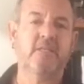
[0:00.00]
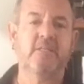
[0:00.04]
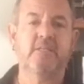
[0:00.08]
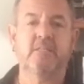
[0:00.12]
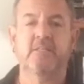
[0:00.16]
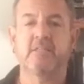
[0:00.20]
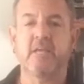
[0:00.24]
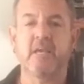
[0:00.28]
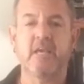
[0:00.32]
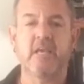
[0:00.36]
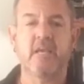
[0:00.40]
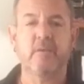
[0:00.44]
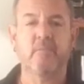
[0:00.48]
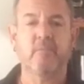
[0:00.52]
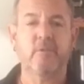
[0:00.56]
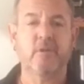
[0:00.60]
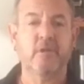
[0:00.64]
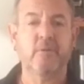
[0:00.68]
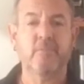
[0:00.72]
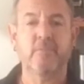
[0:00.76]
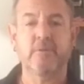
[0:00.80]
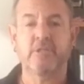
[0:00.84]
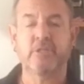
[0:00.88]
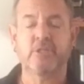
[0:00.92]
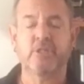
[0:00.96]
today I'm going
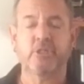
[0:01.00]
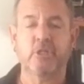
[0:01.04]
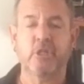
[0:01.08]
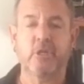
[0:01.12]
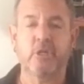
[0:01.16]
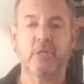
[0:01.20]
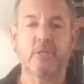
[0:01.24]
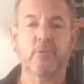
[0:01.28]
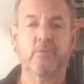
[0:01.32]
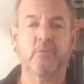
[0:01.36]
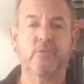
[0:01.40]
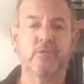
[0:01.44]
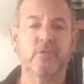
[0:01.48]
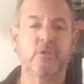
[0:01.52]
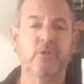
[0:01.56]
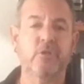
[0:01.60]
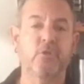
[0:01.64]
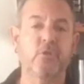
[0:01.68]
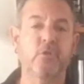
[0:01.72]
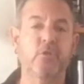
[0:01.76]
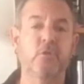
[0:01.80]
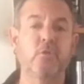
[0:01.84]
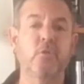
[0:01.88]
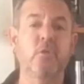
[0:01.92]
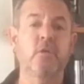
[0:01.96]
to be sharing with
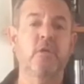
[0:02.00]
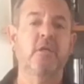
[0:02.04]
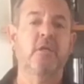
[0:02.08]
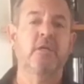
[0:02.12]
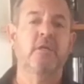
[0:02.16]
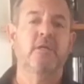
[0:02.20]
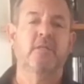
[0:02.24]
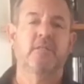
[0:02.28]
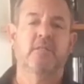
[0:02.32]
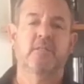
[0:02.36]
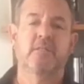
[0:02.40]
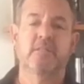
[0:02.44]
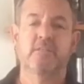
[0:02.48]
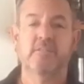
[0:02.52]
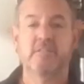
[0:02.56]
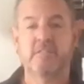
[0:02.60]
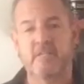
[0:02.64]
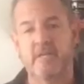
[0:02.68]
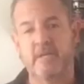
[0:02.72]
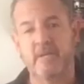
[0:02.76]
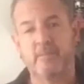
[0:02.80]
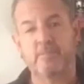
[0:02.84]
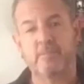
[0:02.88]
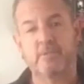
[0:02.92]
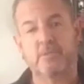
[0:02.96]
you the
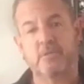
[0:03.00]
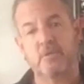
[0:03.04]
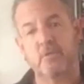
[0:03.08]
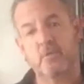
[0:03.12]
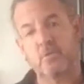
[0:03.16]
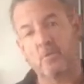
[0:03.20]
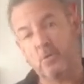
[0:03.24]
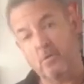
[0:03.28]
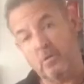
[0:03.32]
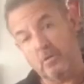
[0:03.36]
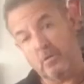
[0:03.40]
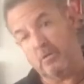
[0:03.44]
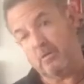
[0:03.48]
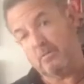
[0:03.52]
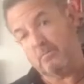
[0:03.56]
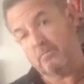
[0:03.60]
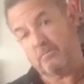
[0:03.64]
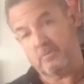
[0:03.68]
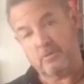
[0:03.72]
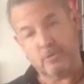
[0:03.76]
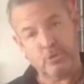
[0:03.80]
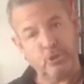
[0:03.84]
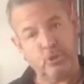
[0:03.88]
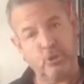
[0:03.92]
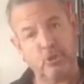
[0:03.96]
steps or
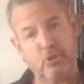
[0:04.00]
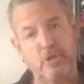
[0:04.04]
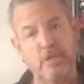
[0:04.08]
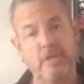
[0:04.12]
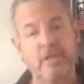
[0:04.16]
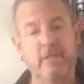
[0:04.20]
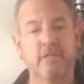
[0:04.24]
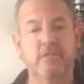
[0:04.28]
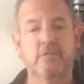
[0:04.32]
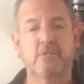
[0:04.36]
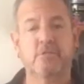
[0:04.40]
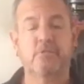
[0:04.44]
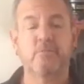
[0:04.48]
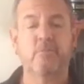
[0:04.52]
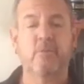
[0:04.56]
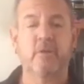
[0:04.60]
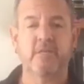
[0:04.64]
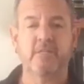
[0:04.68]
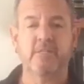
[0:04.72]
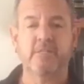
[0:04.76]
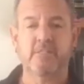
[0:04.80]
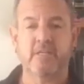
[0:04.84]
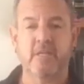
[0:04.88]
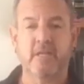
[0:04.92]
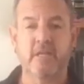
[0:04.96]
journey, as you might
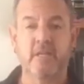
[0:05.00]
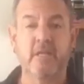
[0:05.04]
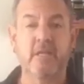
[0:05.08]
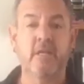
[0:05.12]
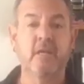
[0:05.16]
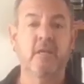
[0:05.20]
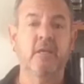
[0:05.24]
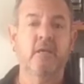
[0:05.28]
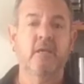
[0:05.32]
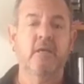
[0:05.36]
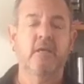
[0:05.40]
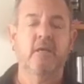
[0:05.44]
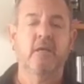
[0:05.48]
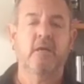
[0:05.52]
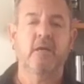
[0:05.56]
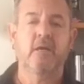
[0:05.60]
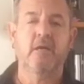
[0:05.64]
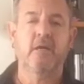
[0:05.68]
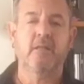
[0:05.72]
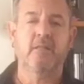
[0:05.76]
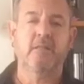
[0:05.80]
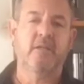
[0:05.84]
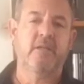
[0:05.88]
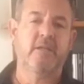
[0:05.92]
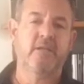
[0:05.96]
say,
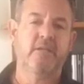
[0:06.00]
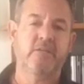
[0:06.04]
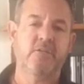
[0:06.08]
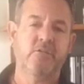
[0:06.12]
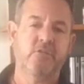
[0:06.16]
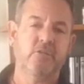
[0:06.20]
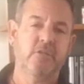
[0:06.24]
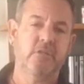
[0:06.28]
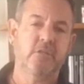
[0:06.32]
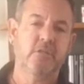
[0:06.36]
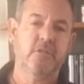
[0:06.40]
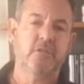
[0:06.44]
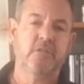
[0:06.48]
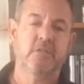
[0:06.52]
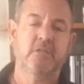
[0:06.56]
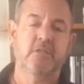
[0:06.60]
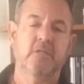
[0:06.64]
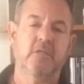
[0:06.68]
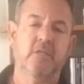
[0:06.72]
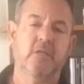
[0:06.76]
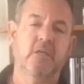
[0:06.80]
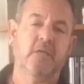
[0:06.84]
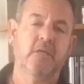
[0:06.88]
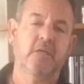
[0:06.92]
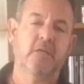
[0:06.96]
that I took
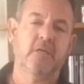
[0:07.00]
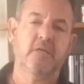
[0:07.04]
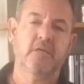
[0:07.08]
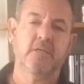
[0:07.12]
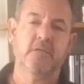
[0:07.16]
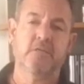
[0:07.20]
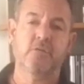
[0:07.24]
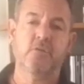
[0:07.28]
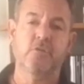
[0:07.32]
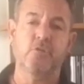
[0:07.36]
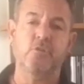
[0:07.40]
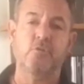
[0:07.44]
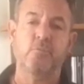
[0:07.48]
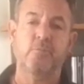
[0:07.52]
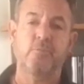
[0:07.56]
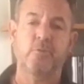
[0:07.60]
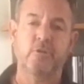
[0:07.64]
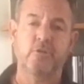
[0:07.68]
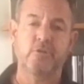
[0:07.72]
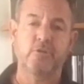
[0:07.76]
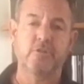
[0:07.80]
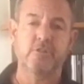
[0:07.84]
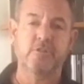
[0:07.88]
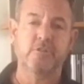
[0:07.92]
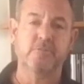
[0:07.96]
to
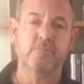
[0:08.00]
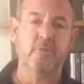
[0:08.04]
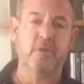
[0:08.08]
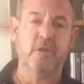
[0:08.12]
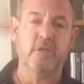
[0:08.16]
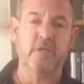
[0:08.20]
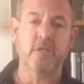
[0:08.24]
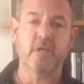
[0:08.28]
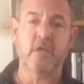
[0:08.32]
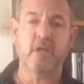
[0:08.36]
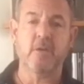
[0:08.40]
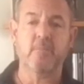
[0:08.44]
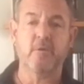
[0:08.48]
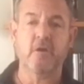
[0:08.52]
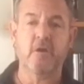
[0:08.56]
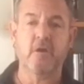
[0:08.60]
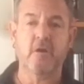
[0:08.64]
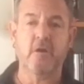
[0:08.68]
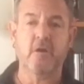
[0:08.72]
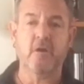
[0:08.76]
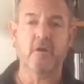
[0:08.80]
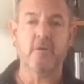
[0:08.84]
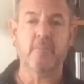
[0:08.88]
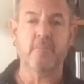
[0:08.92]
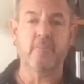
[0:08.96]
purchase my
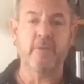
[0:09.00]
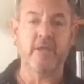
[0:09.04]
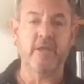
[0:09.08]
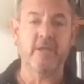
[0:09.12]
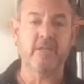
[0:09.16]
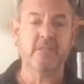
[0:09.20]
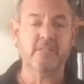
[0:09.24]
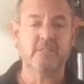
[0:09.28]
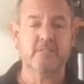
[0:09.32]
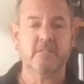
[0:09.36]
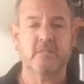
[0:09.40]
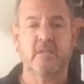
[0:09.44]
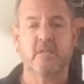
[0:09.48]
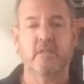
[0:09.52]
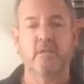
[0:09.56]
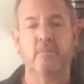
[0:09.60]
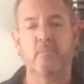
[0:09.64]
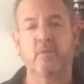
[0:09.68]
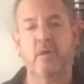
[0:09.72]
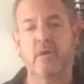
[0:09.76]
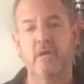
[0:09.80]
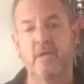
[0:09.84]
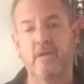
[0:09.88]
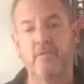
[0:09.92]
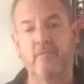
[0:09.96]
Yamaha bass and
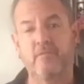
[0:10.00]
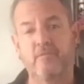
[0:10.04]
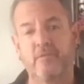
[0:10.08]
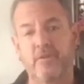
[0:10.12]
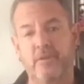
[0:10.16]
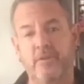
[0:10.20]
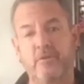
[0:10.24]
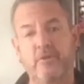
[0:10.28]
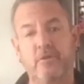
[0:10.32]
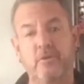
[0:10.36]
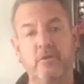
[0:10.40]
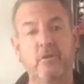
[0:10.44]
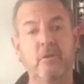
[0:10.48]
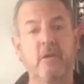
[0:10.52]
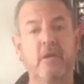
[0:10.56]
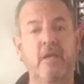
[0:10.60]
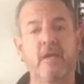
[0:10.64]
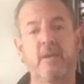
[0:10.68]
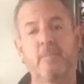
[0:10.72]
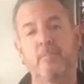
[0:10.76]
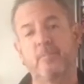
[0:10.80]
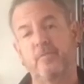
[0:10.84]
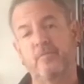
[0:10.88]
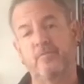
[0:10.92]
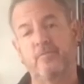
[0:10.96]
my Fender
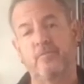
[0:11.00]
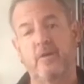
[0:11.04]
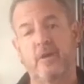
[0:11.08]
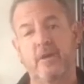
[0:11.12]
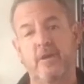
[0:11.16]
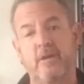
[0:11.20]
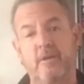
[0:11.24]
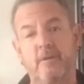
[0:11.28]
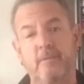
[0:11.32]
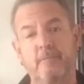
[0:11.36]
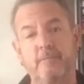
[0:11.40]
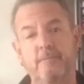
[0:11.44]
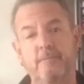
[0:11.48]
amplifier.